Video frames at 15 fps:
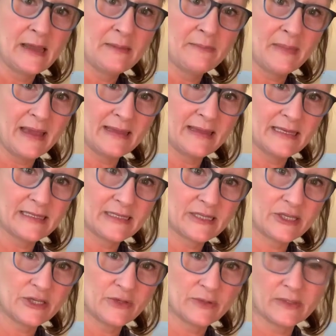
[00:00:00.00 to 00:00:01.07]
made this
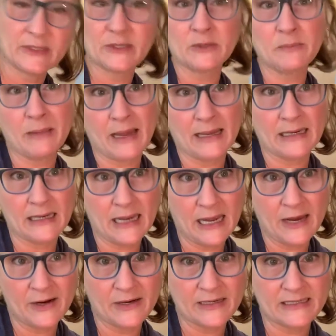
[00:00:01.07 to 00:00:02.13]
cute little Biden
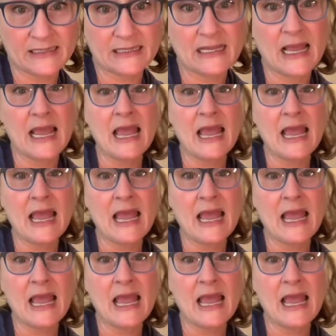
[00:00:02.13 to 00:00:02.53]
Harris.